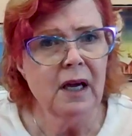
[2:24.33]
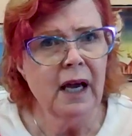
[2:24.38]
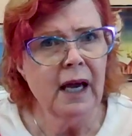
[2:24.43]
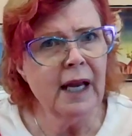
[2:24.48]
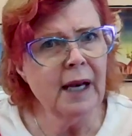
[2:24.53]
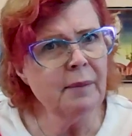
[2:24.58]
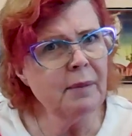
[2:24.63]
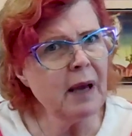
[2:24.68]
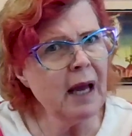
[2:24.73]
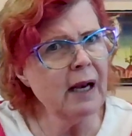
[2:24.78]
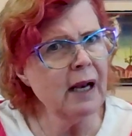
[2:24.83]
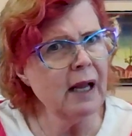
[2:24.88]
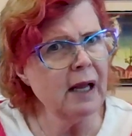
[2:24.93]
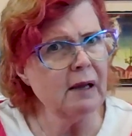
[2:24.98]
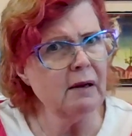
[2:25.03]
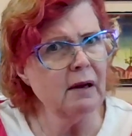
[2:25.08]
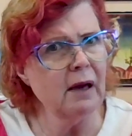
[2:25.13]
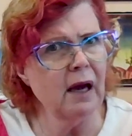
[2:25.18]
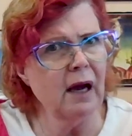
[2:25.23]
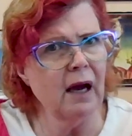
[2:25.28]
And I'm kind of
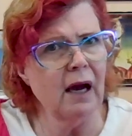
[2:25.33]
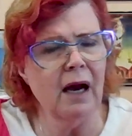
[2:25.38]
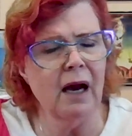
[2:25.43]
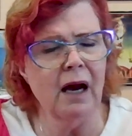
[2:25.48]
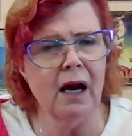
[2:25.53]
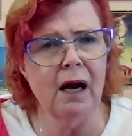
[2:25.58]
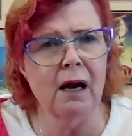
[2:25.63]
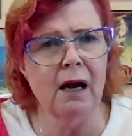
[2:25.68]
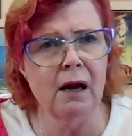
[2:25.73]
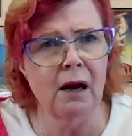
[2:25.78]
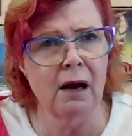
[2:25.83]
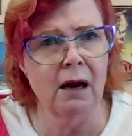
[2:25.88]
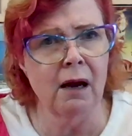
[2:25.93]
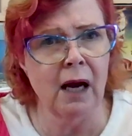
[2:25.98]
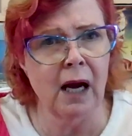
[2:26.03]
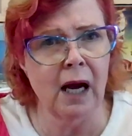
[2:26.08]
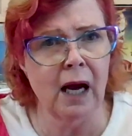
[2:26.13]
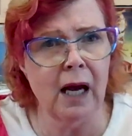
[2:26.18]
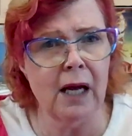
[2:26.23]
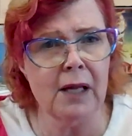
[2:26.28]
like,
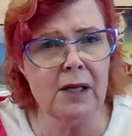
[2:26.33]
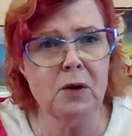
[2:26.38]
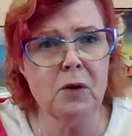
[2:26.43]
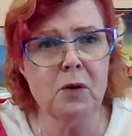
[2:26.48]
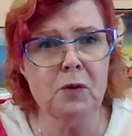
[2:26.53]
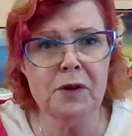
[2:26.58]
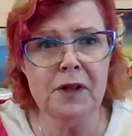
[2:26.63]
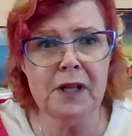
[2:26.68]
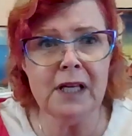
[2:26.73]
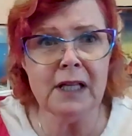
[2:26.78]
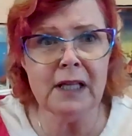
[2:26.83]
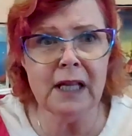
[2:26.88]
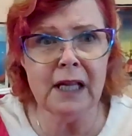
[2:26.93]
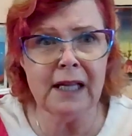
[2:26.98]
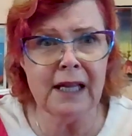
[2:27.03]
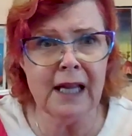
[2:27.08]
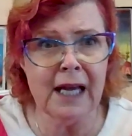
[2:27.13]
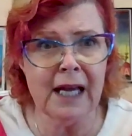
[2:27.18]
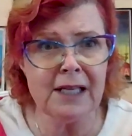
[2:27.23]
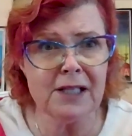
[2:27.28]
I don't think
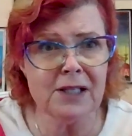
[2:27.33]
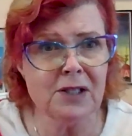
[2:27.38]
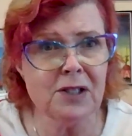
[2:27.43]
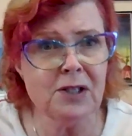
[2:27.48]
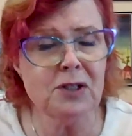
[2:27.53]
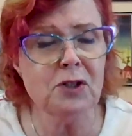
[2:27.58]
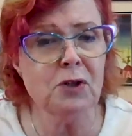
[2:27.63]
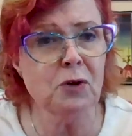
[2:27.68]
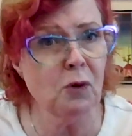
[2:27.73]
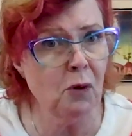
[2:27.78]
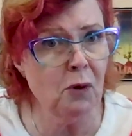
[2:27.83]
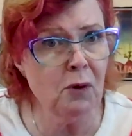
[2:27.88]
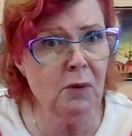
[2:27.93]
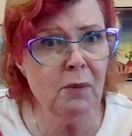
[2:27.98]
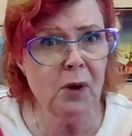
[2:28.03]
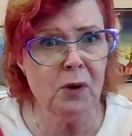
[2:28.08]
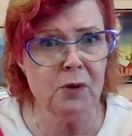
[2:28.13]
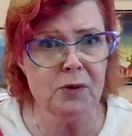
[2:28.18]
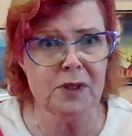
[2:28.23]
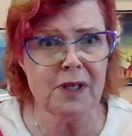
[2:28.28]
that's just your
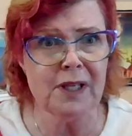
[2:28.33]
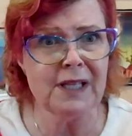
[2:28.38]
hormones.